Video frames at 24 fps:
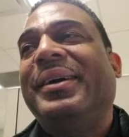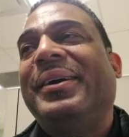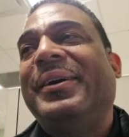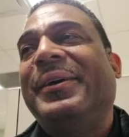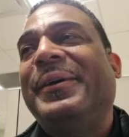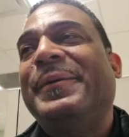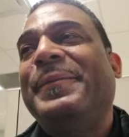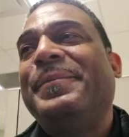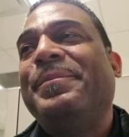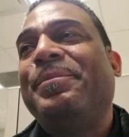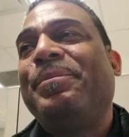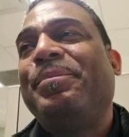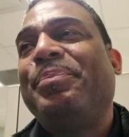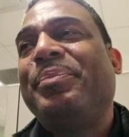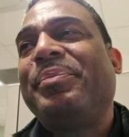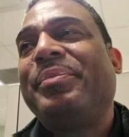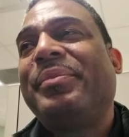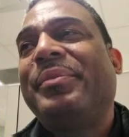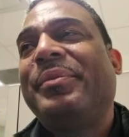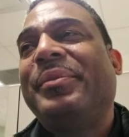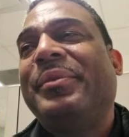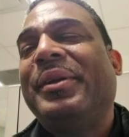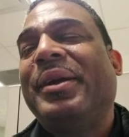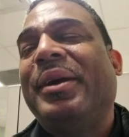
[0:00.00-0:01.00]
um,
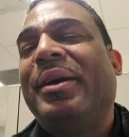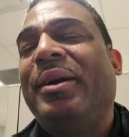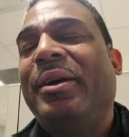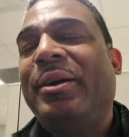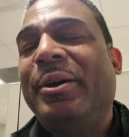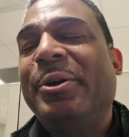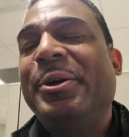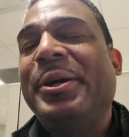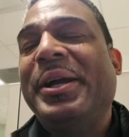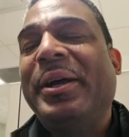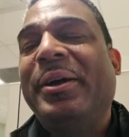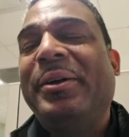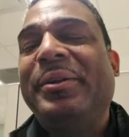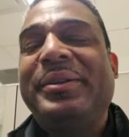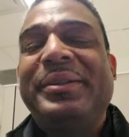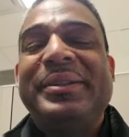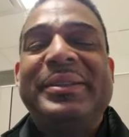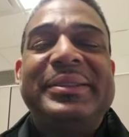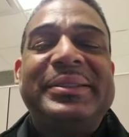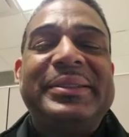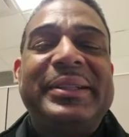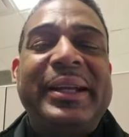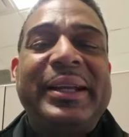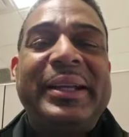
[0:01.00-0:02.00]
her health
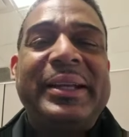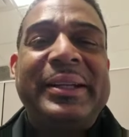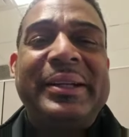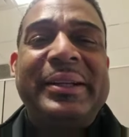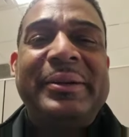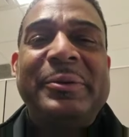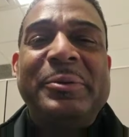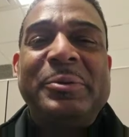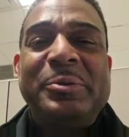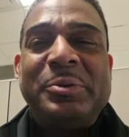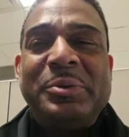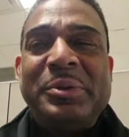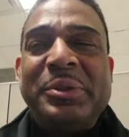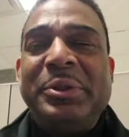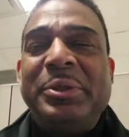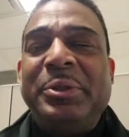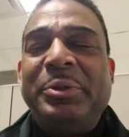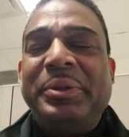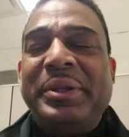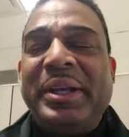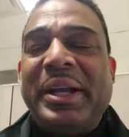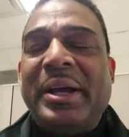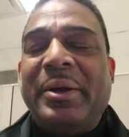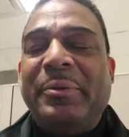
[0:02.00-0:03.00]
is taking a
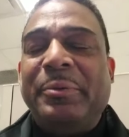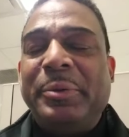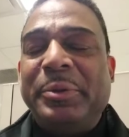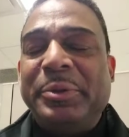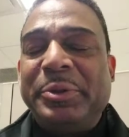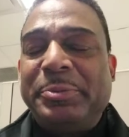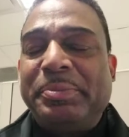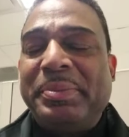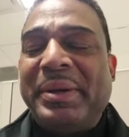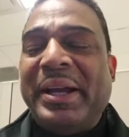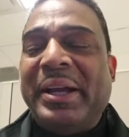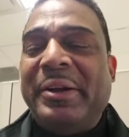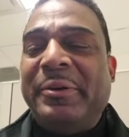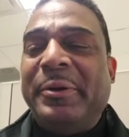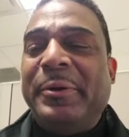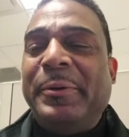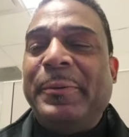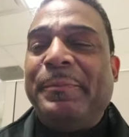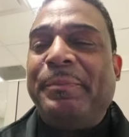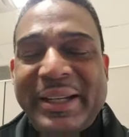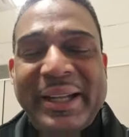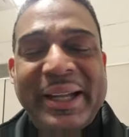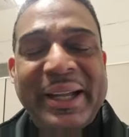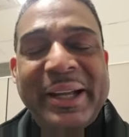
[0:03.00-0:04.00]
real downward spiral.
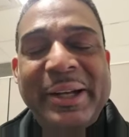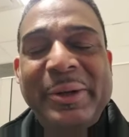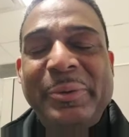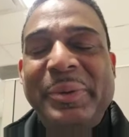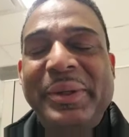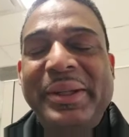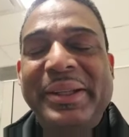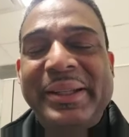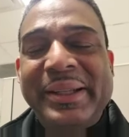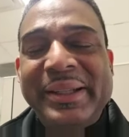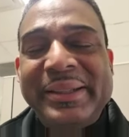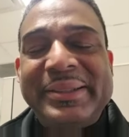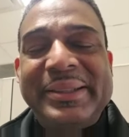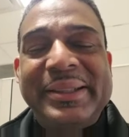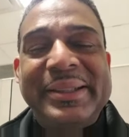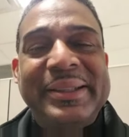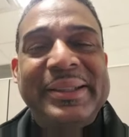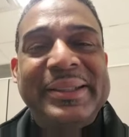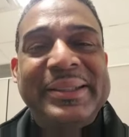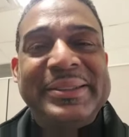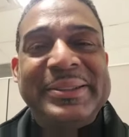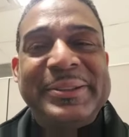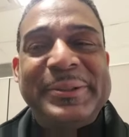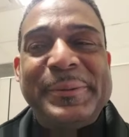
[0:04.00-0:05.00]
How do we get to
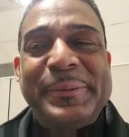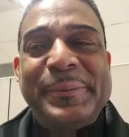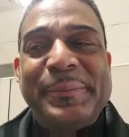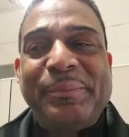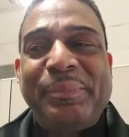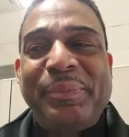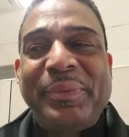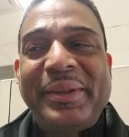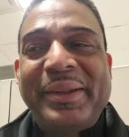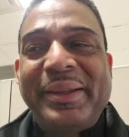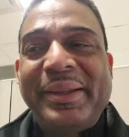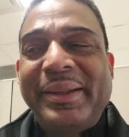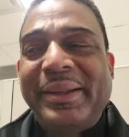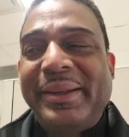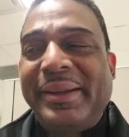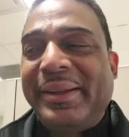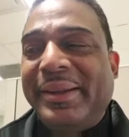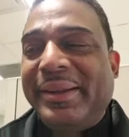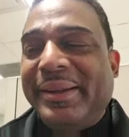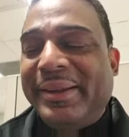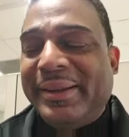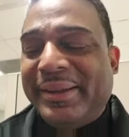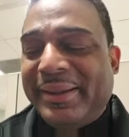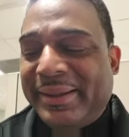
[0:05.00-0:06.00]
this?
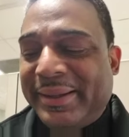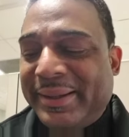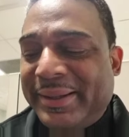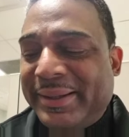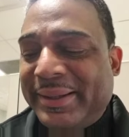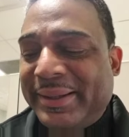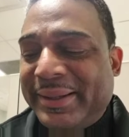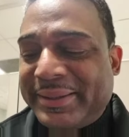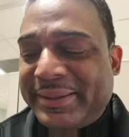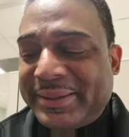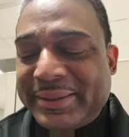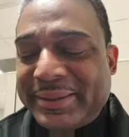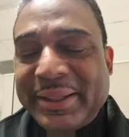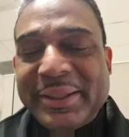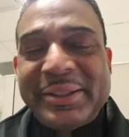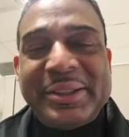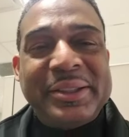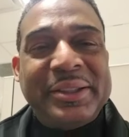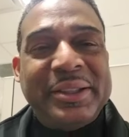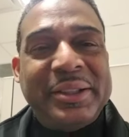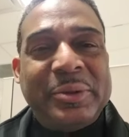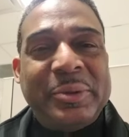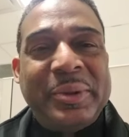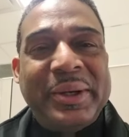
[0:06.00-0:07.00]
And that's such a
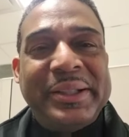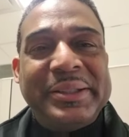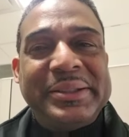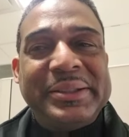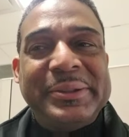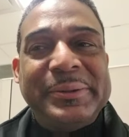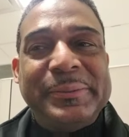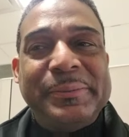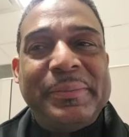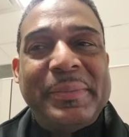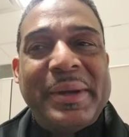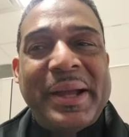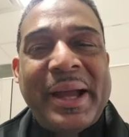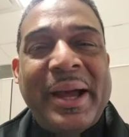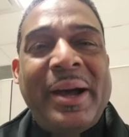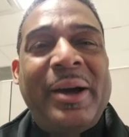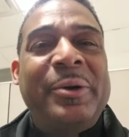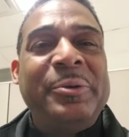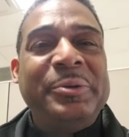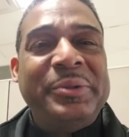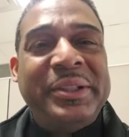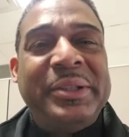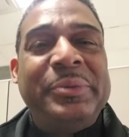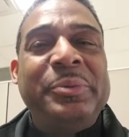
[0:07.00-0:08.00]
good question. How
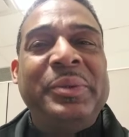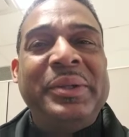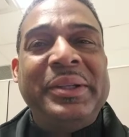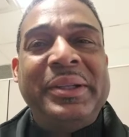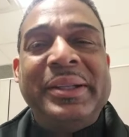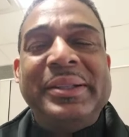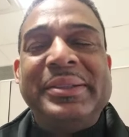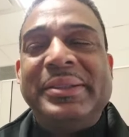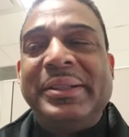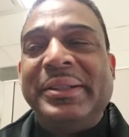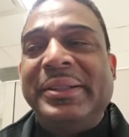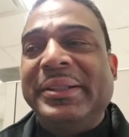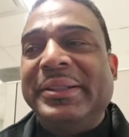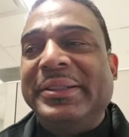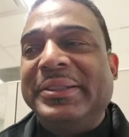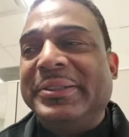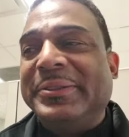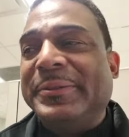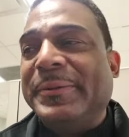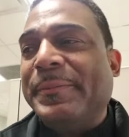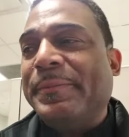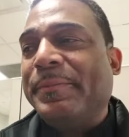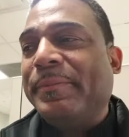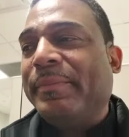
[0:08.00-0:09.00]
did we get to
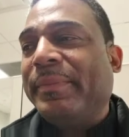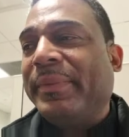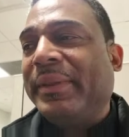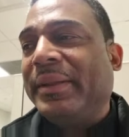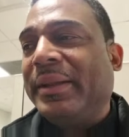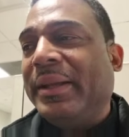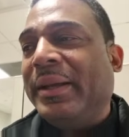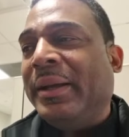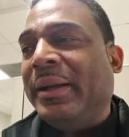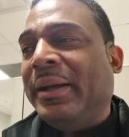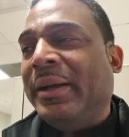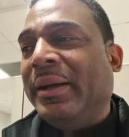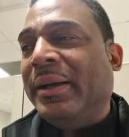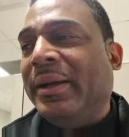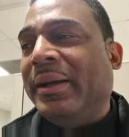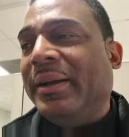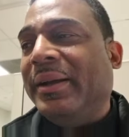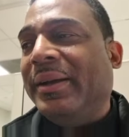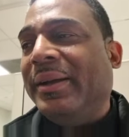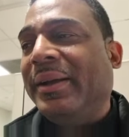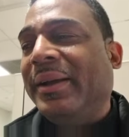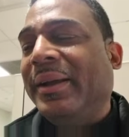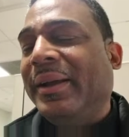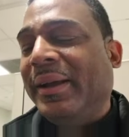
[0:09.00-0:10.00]
this? Uh,
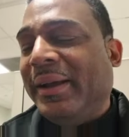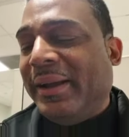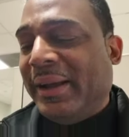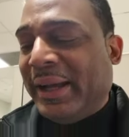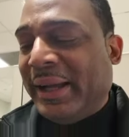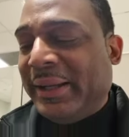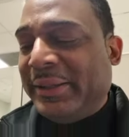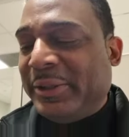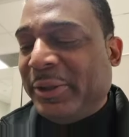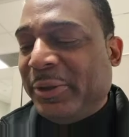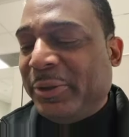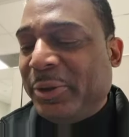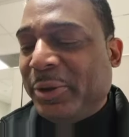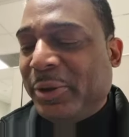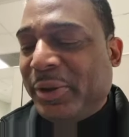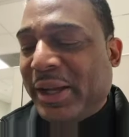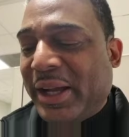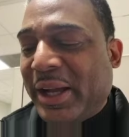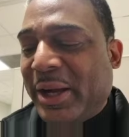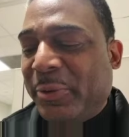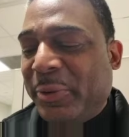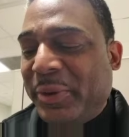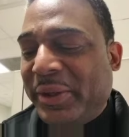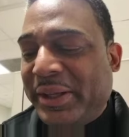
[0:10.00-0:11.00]
I don't know
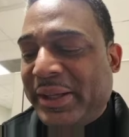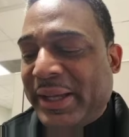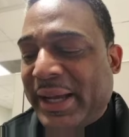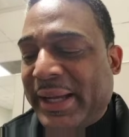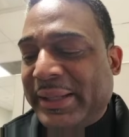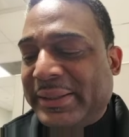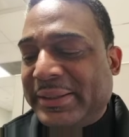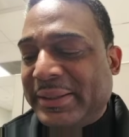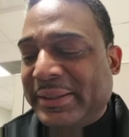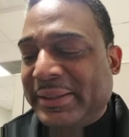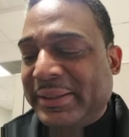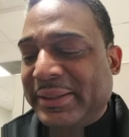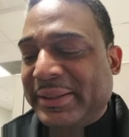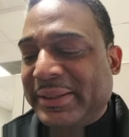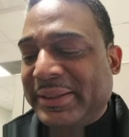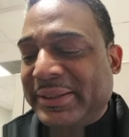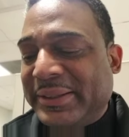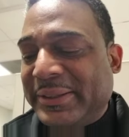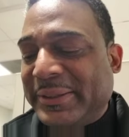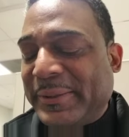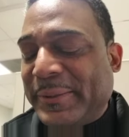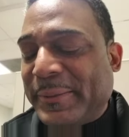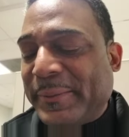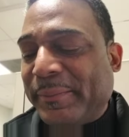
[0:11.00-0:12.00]
how we got to
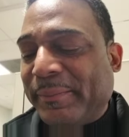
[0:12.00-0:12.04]
this,